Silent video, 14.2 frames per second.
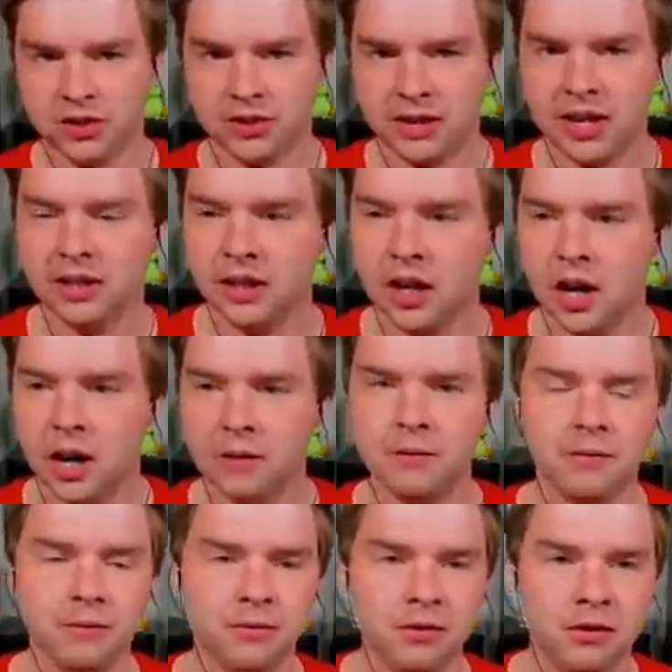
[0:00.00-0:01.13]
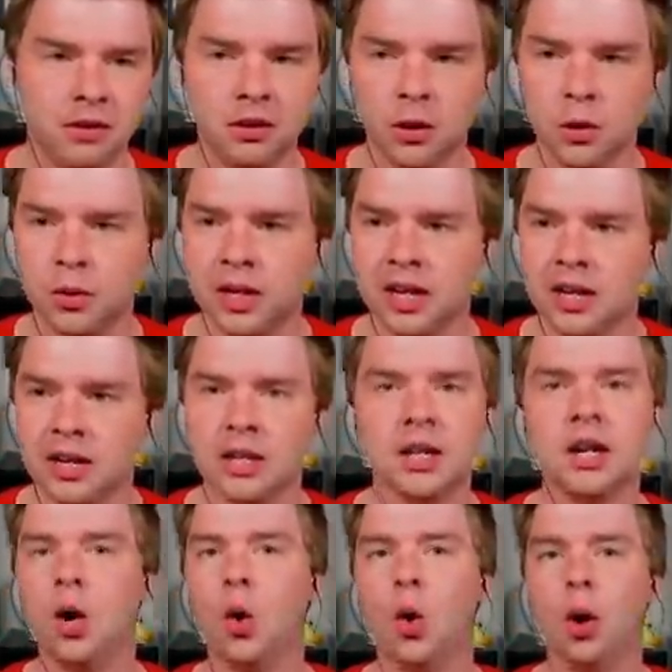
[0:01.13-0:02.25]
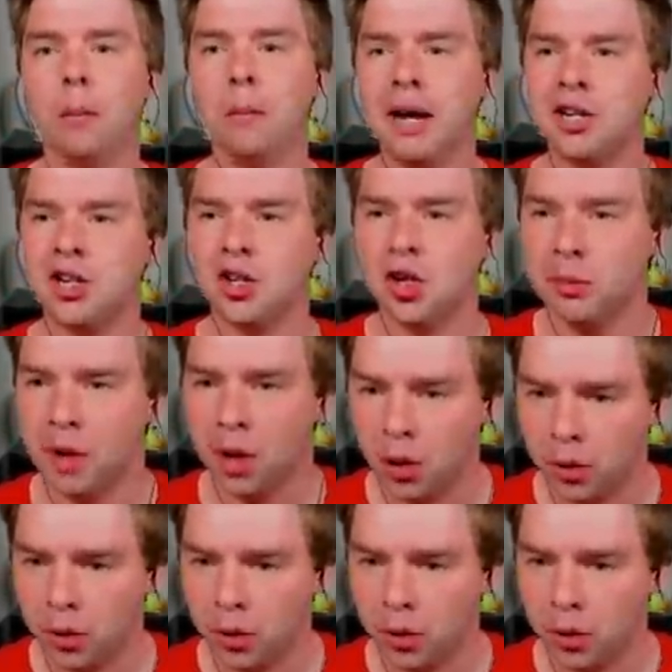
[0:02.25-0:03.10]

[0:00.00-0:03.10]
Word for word: is killing off the Lugia or Metronome.